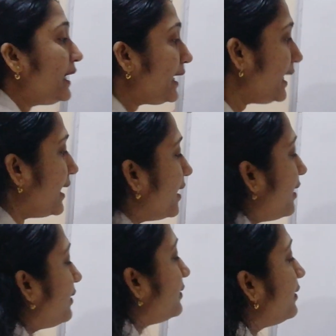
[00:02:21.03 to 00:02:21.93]
Here
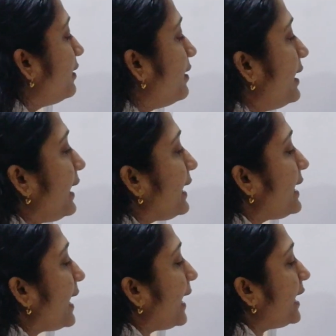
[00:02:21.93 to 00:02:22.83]

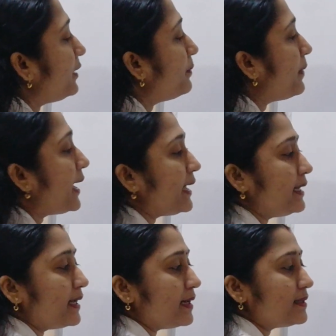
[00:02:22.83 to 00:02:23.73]
eight
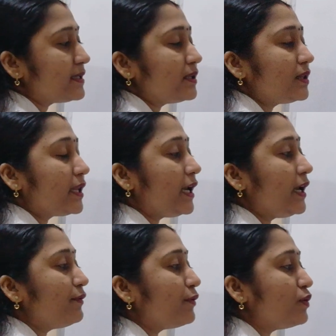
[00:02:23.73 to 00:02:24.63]
minus
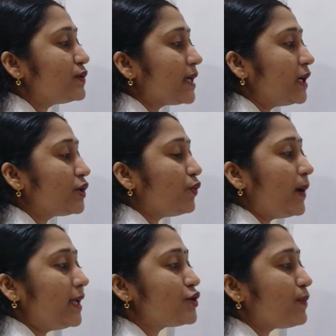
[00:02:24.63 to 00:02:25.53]
three fours are
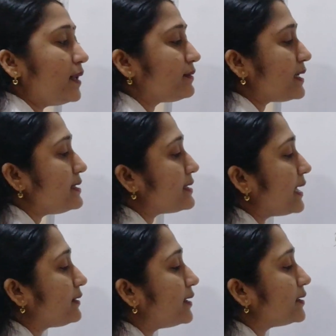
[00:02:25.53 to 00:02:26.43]
twelve, twelve threes
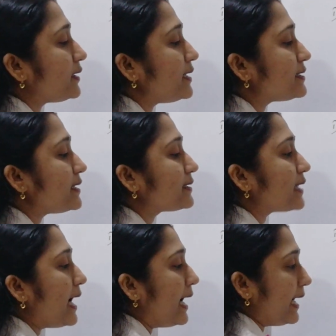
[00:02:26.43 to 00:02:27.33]
are thirty-six
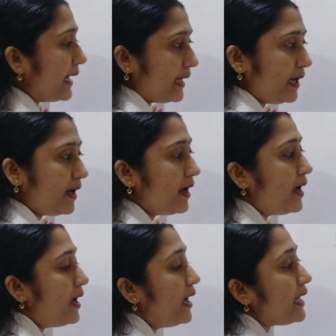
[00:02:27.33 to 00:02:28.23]
i.
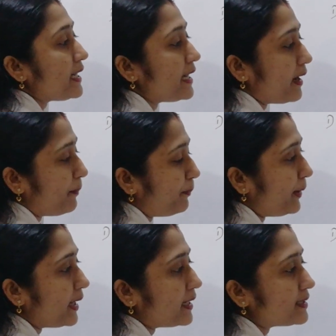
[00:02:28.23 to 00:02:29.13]
Here
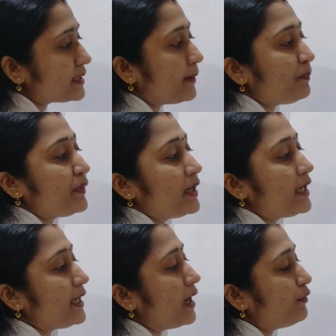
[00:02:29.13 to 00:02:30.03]
plus,
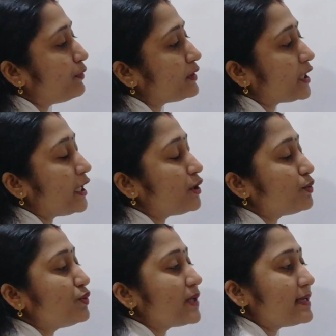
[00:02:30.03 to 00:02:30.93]
here three
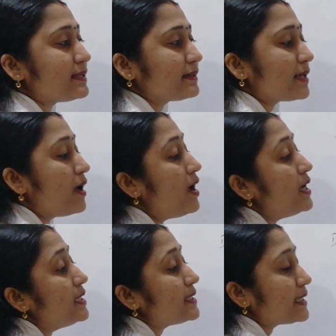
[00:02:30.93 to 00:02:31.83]
twos are six,
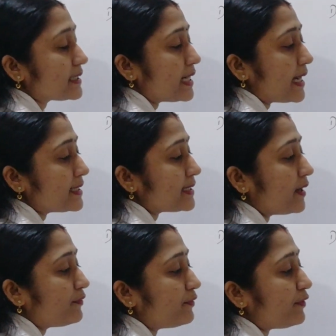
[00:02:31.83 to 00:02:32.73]
six nines
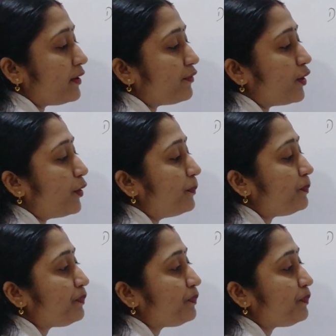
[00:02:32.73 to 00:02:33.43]
are fifty-four